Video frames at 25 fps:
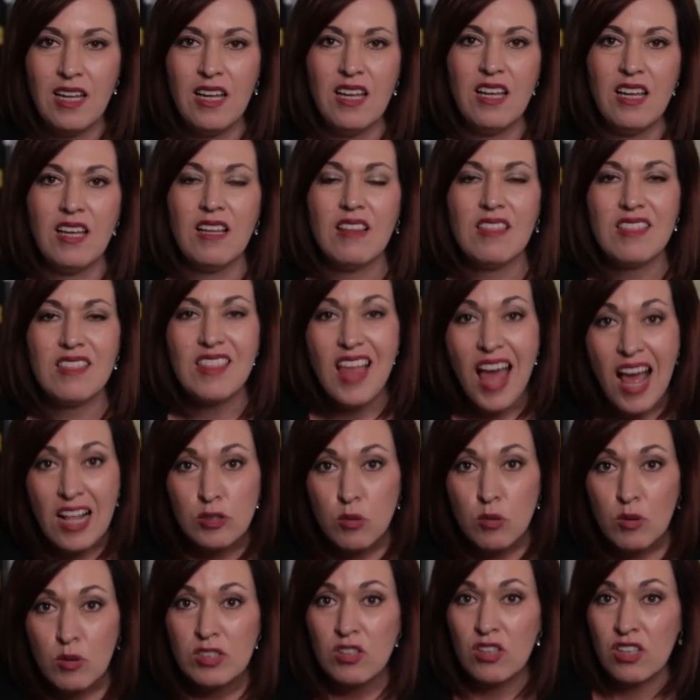That's
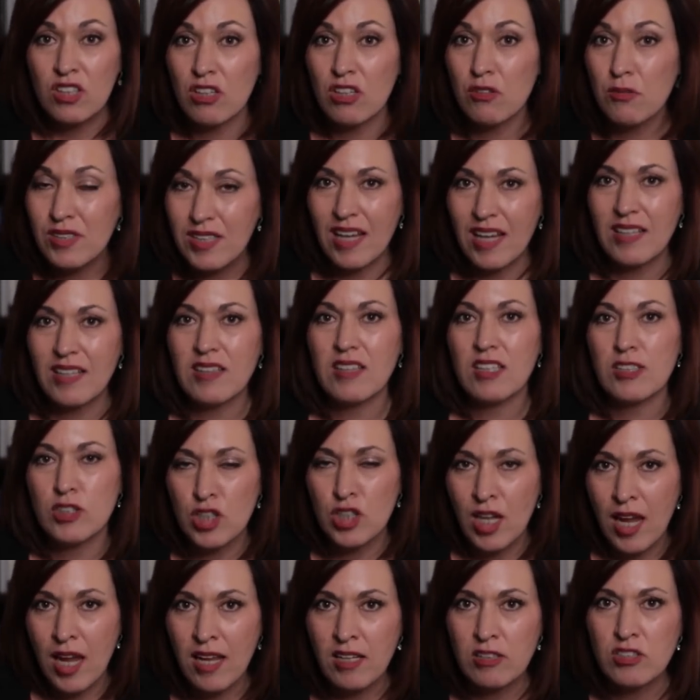what's going to create the
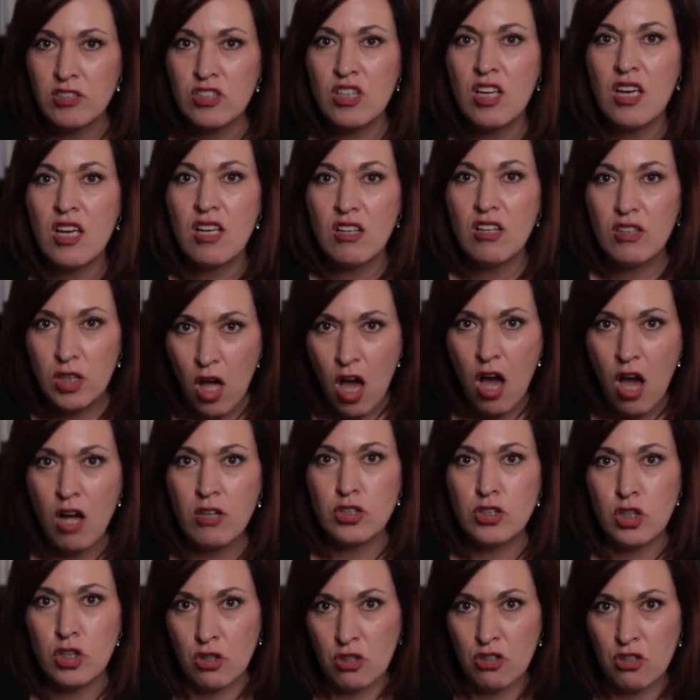change long
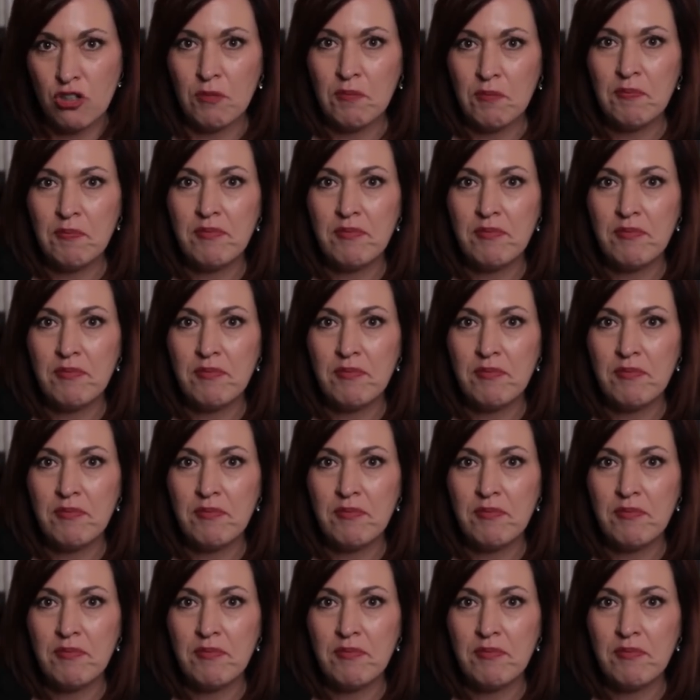term.